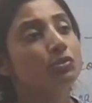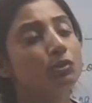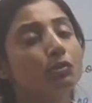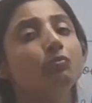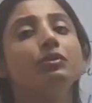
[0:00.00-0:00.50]
So
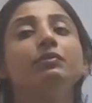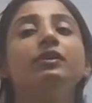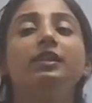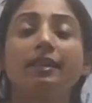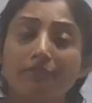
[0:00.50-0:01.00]
we
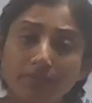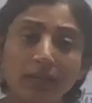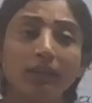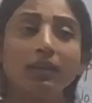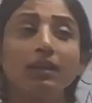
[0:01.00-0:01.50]
will
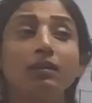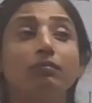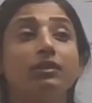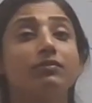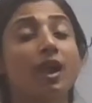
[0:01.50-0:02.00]

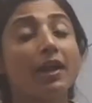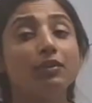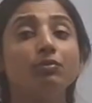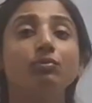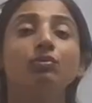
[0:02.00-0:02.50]
definitely try
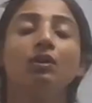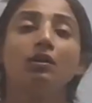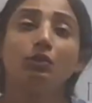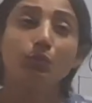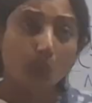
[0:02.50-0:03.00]
to
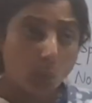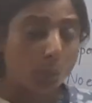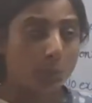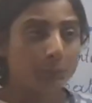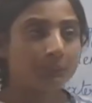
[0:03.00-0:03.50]

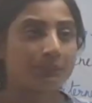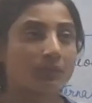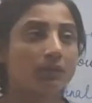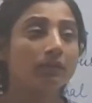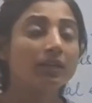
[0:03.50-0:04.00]

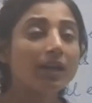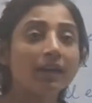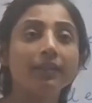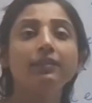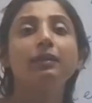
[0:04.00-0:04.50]
know
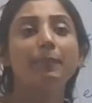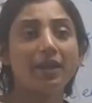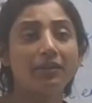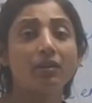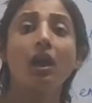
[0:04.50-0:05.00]
regarding the
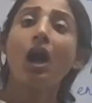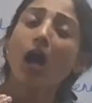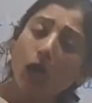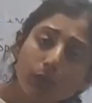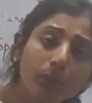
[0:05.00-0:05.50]
matter
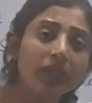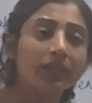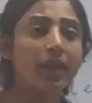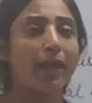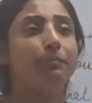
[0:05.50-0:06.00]
how
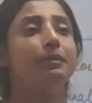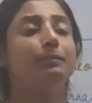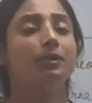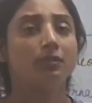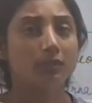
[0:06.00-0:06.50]
it can be
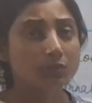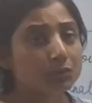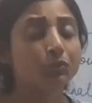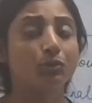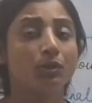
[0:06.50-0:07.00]

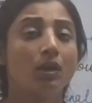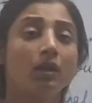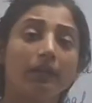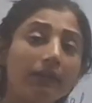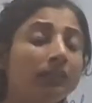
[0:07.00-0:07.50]
produced
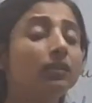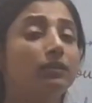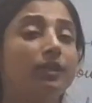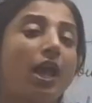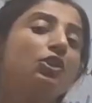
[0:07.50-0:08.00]
in the
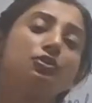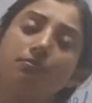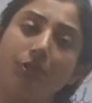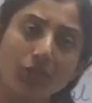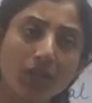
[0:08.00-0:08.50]

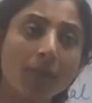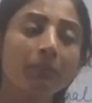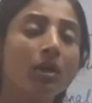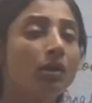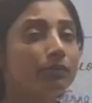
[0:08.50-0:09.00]
reaction medium
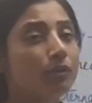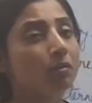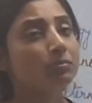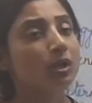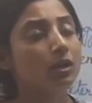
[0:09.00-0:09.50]

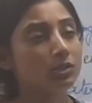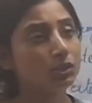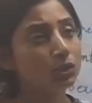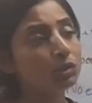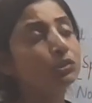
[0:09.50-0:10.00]
from a sort